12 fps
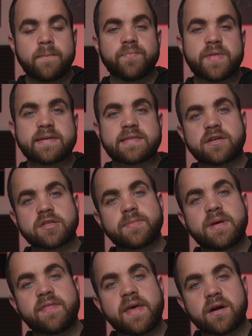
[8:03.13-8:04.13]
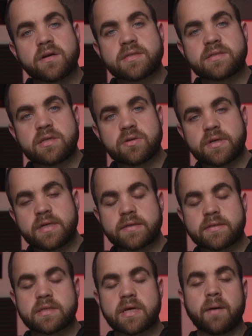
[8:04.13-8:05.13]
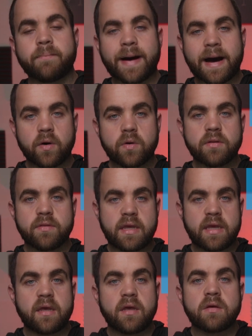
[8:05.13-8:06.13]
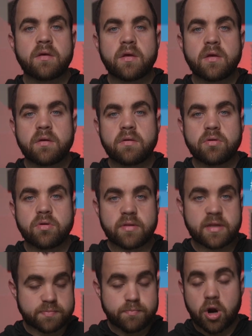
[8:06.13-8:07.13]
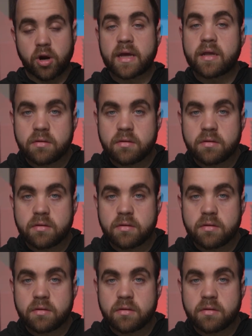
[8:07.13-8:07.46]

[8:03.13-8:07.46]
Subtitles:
That tells me they are serious about this market,